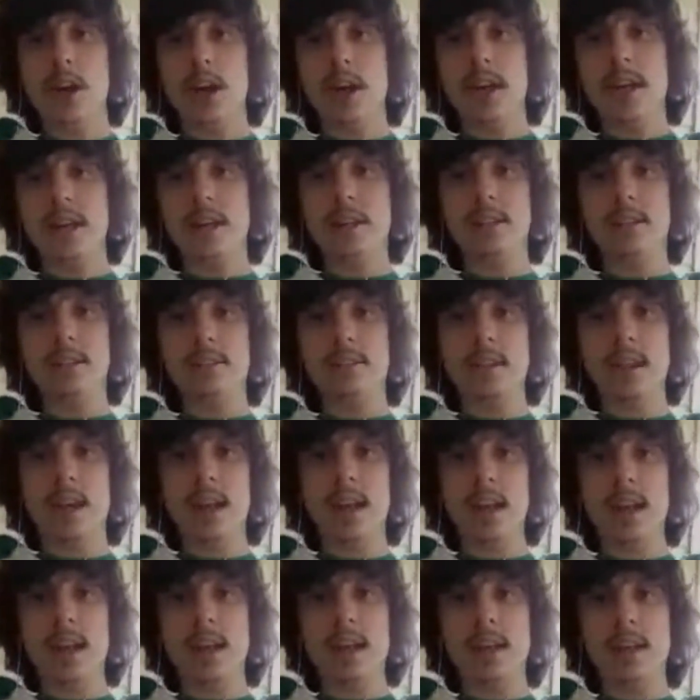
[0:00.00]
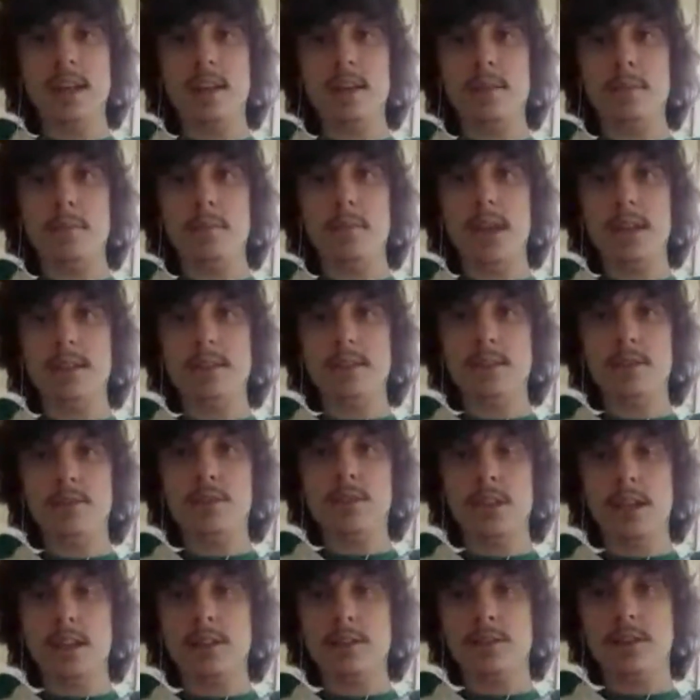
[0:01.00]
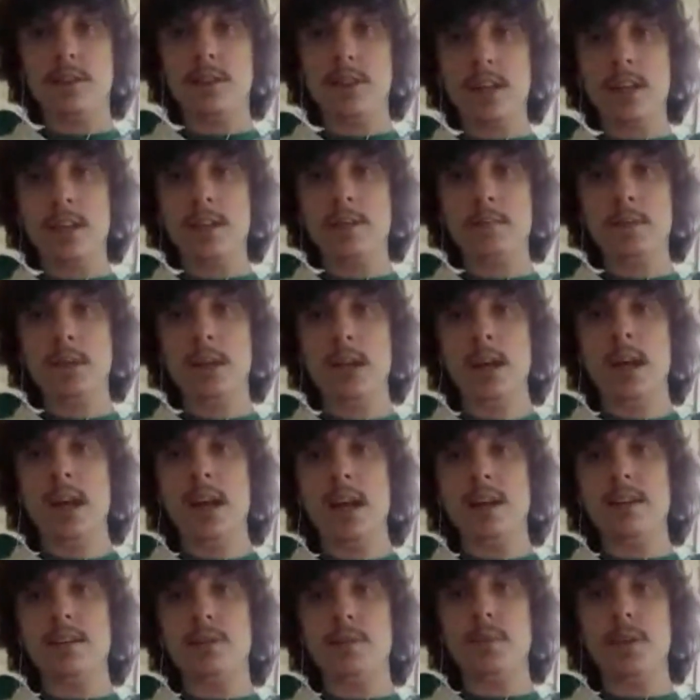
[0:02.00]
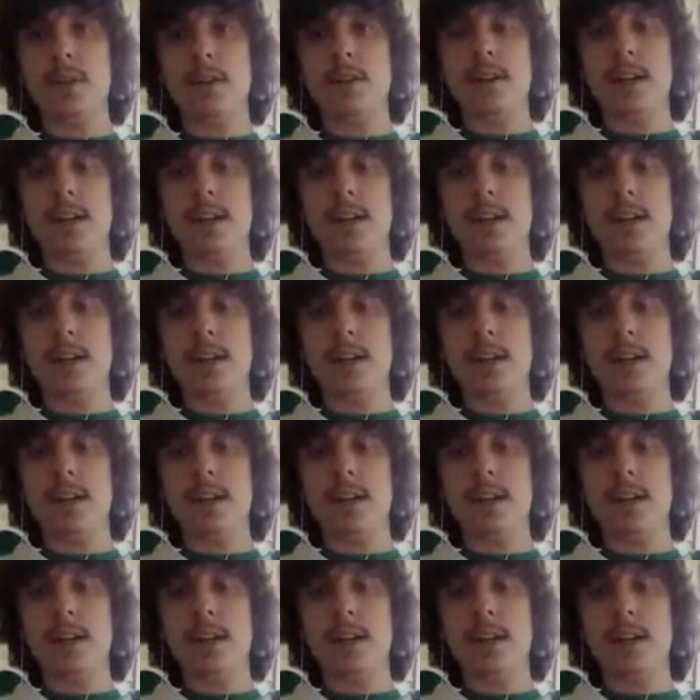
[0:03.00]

is a message/theme, as well